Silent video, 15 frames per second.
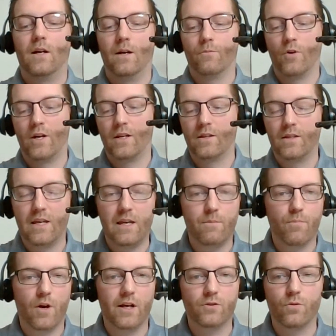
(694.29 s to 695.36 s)
Um, right at the
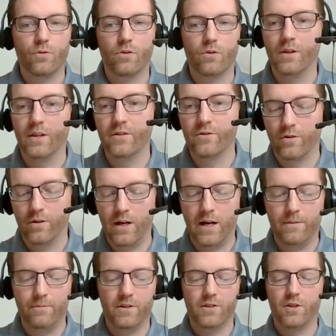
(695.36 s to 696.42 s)
heat press with our laser
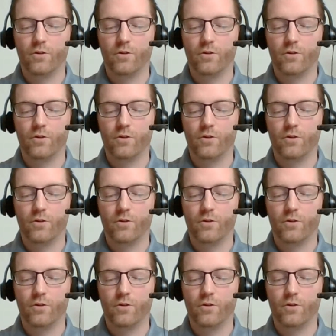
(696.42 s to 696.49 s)
alignment.